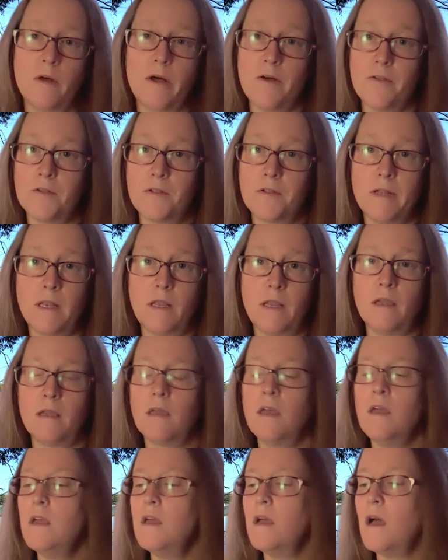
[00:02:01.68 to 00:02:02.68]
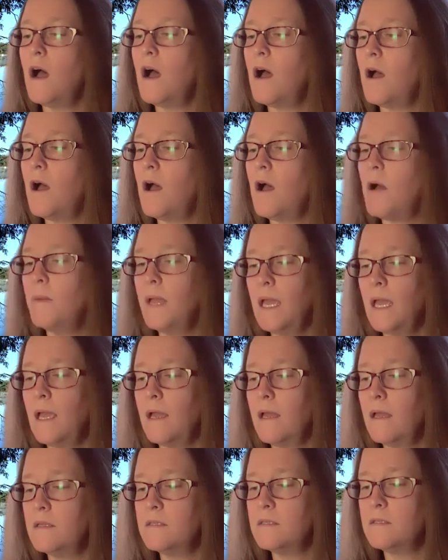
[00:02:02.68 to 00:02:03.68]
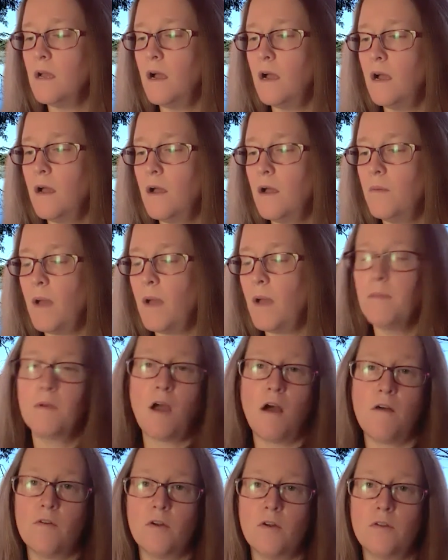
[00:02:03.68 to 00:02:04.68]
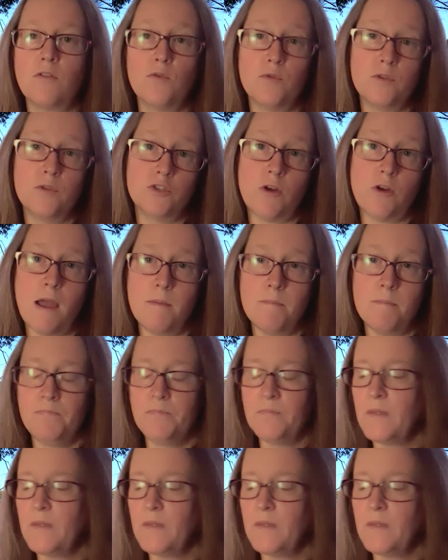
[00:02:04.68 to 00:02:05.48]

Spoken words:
health clinic and I'm covered through the tribe?